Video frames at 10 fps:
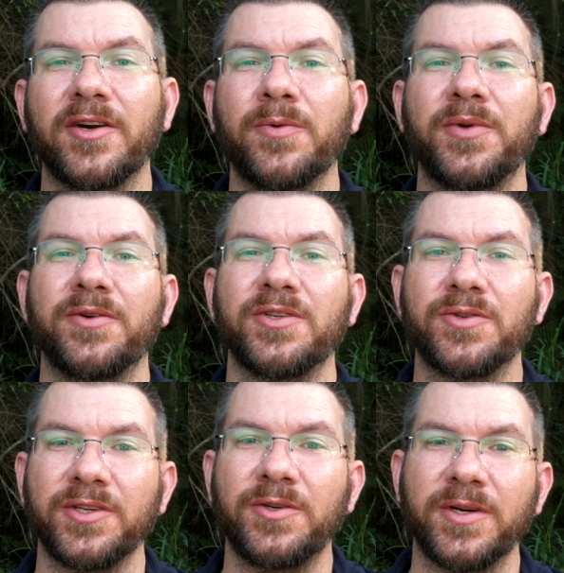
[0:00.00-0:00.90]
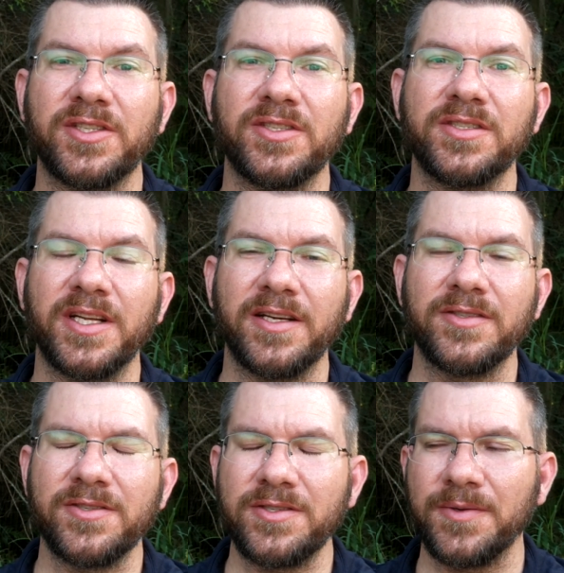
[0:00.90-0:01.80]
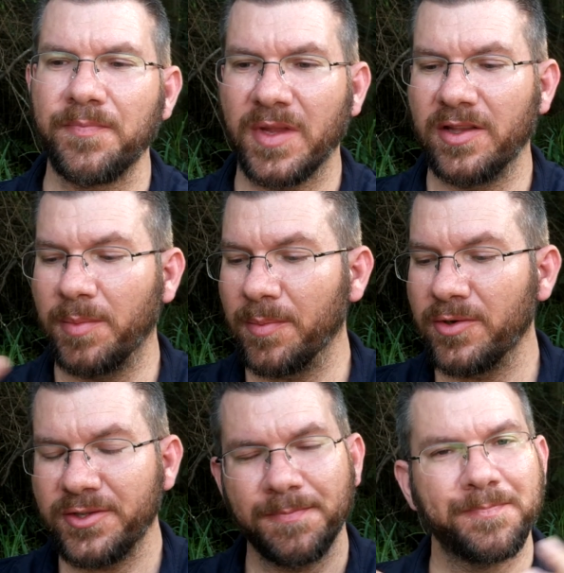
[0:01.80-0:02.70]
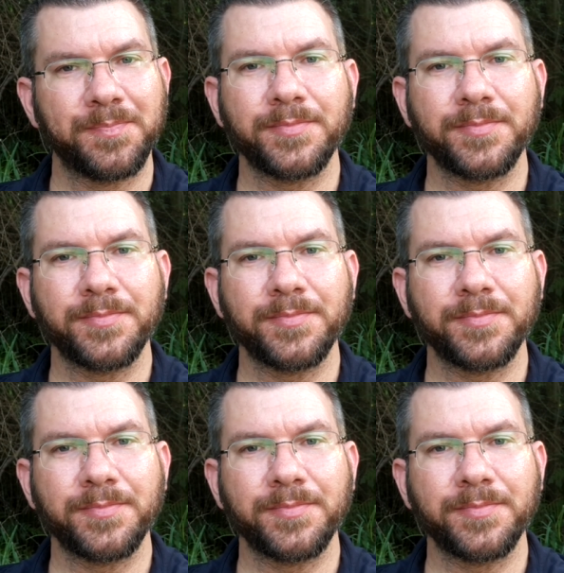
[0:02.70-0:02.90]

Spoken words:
I hope you enjoyed the questions and answers and the peppers.